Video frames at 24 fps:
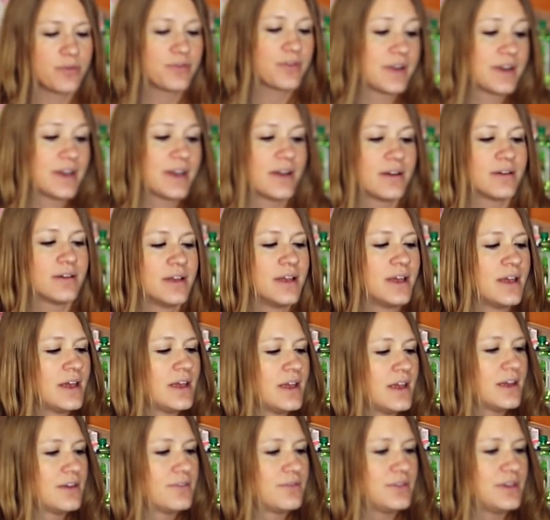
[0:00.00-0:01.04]
We'll find out
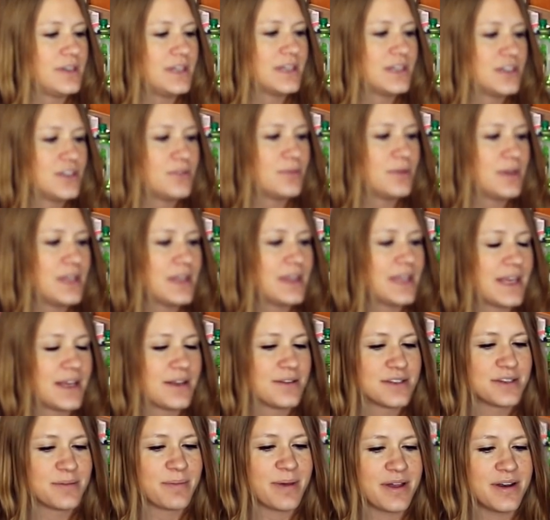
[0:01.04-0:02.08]
if we need to do anything
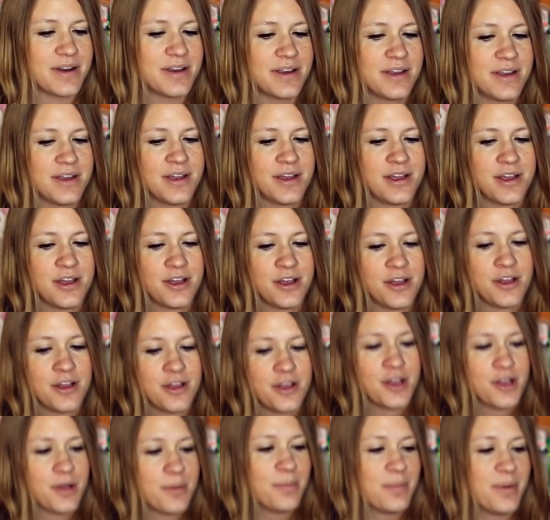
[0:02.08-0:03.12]
else about it.
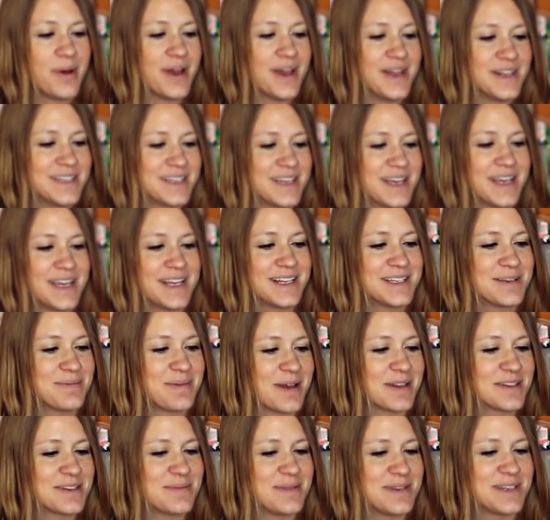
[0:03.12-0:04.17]
But it's
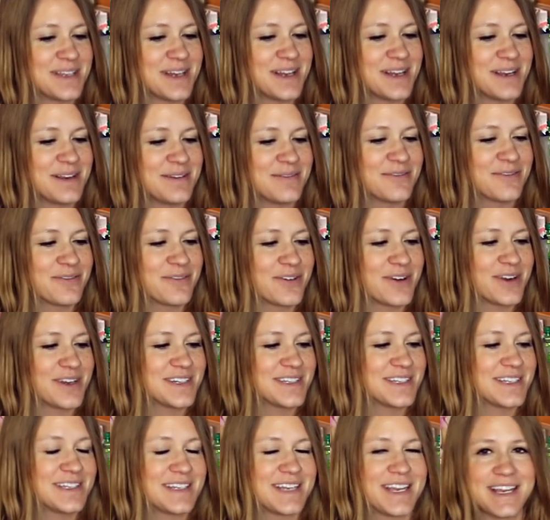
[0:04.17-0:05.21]
about to be time for
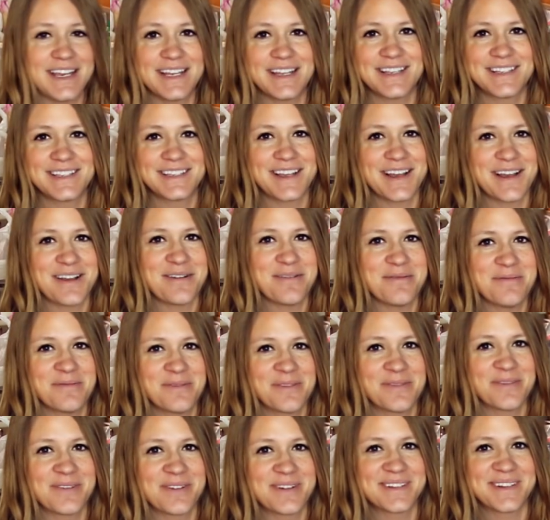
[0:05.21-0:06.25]
us to take this guy home
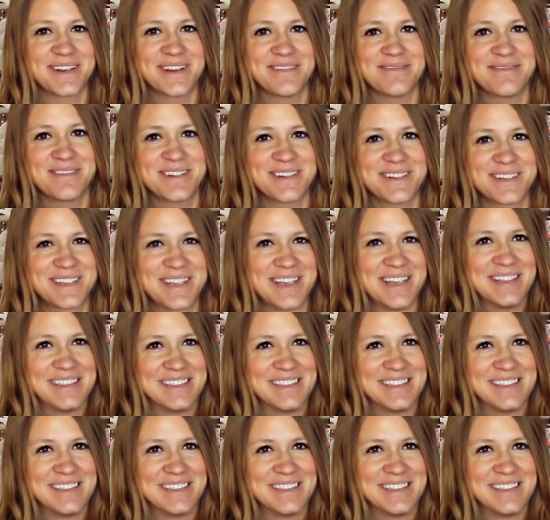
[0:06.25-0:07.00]
for the first time, which is